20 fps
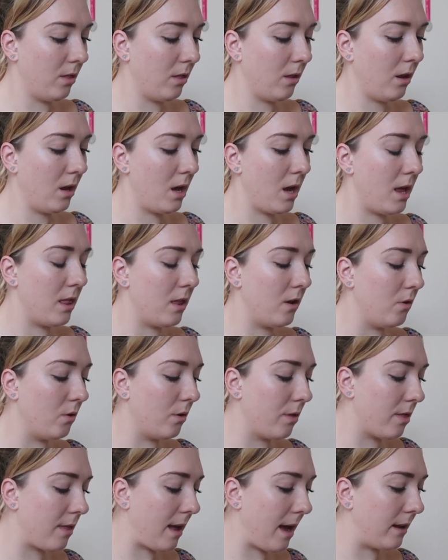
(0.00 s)
Okay, they're
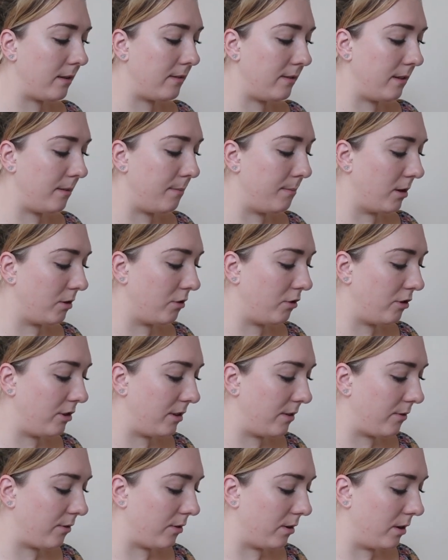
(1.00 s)
not that much
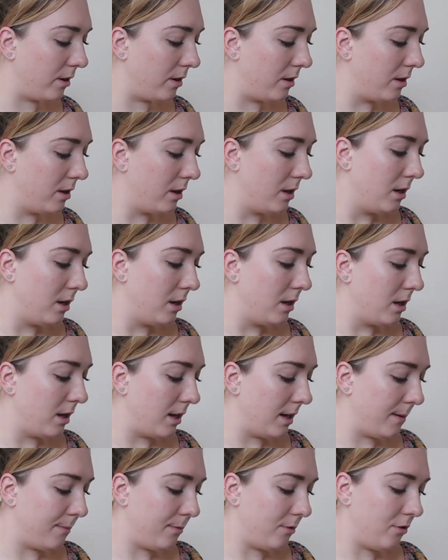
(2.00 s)
different.
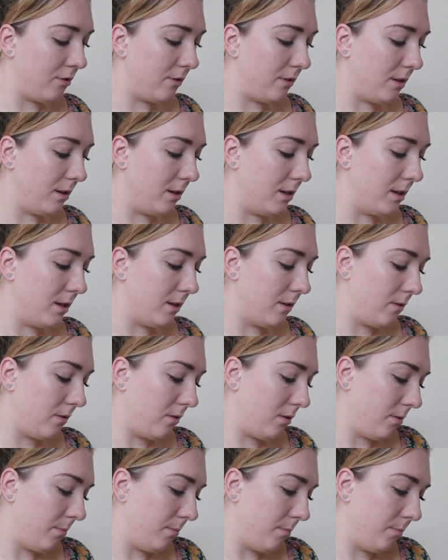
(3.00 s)
How much is in
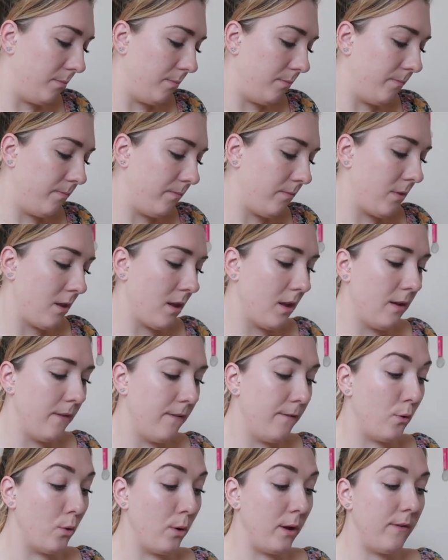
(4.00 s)
this?
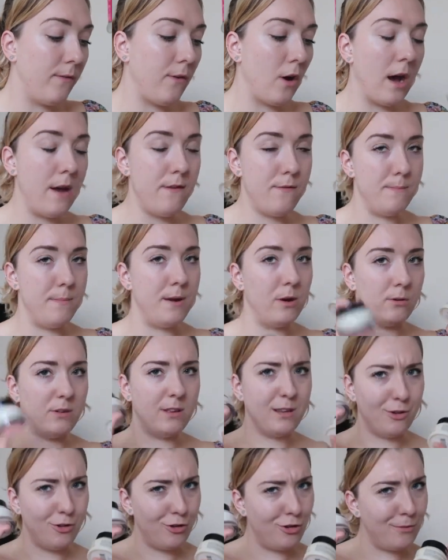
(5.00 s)
45ml.
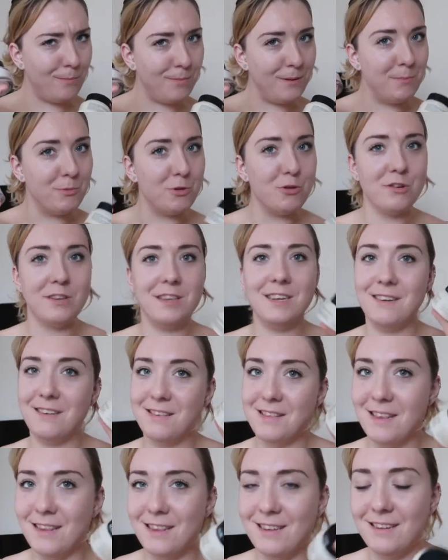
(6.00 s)
So there should be more in this
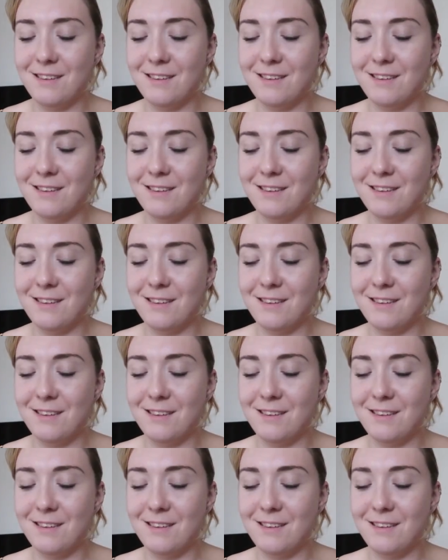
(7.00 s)
than